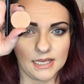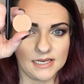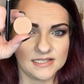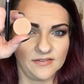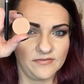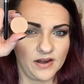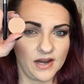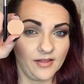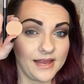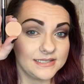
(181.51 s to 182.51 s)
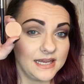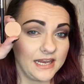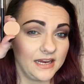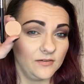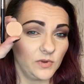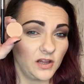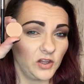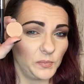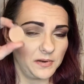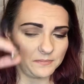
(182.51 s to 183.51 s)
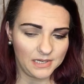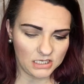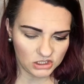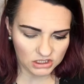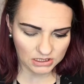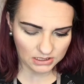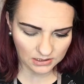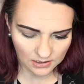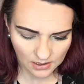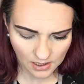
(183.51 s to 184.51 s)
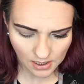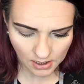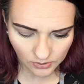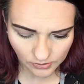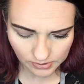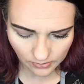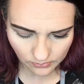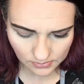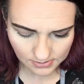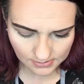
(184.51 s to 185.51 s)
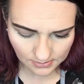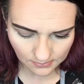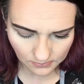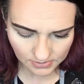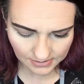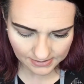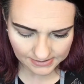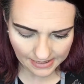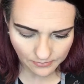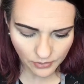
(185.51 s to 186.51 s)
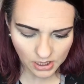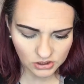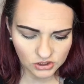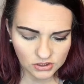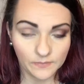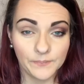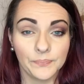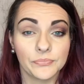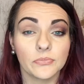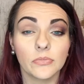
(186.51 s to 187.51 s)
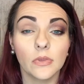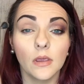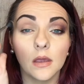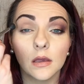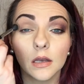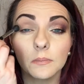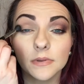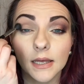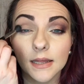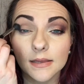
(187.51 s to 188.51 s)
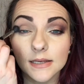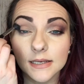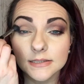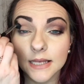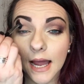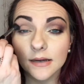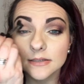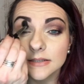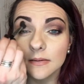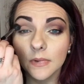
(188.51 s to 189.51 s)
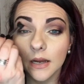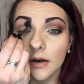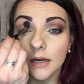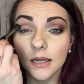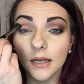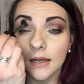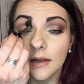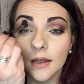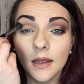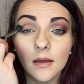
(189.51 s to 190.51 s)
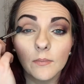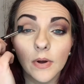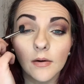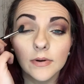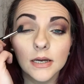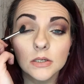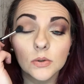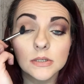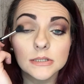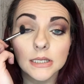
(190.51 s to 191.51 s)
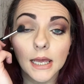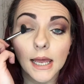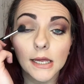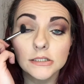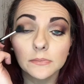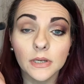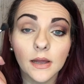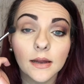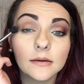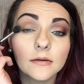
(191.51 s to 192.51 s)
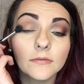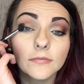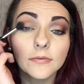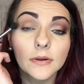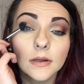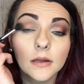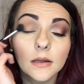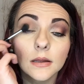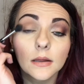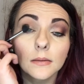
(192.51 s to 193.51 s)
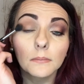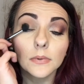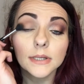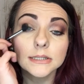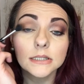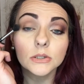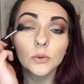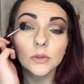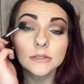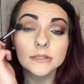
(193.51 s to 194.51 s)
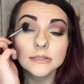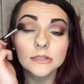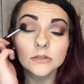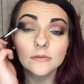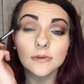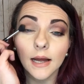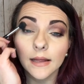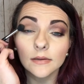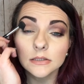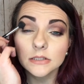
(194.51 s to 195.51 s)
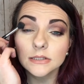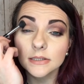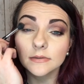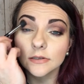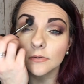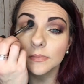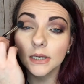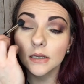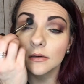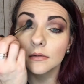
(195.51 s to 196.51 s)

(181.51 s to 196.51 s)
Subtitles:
It is a very light tan with a little bit of peachy undertones. I'm using the same brush. I'm going to put that in the exact same area. But over here towards the edge, I'm going to kind of blend it towards the center of the eyelid just a little bit.